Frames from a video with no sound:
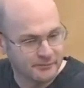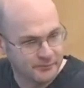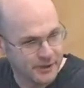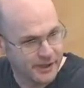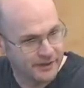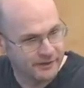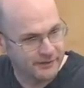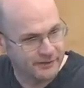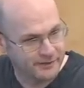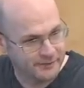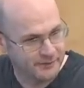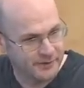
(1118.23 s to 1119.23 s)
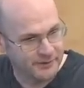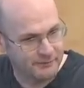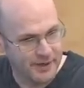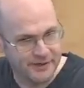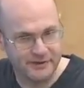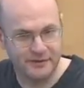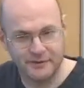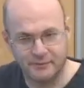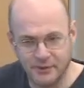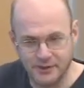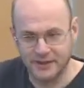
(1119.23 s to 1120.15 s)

But the, the method, the point